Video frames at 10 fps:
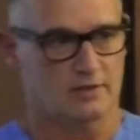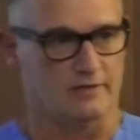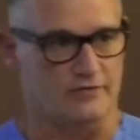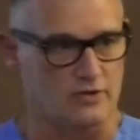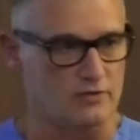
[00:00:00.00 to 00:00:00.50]

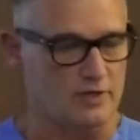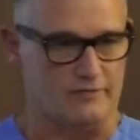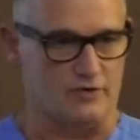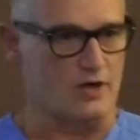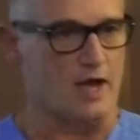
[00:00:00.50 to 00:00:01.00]

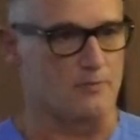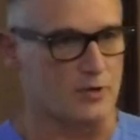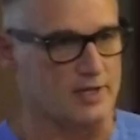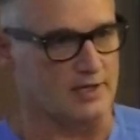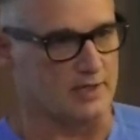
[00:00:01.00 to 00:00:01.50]
If they're not
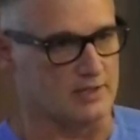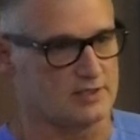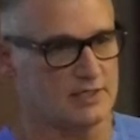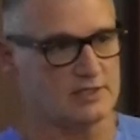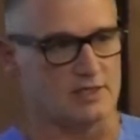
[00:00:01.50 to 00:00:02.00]
breathing and
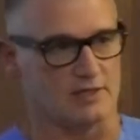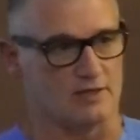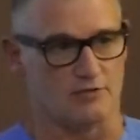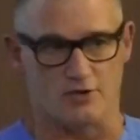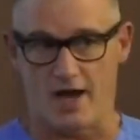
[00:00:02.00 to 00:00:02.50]
assisting,
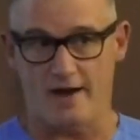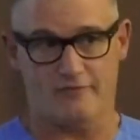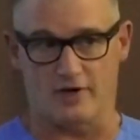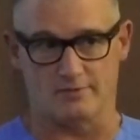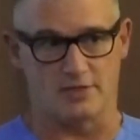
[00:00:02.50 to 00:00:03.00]
then their
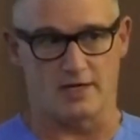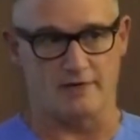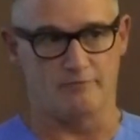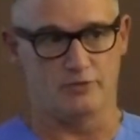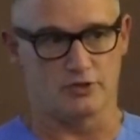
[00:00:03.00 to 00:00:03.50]
diaphragm's not
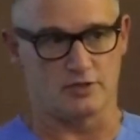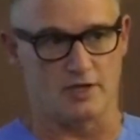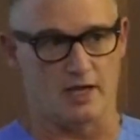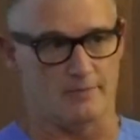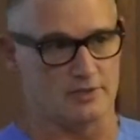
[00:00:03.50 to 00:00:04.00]
even pushing up.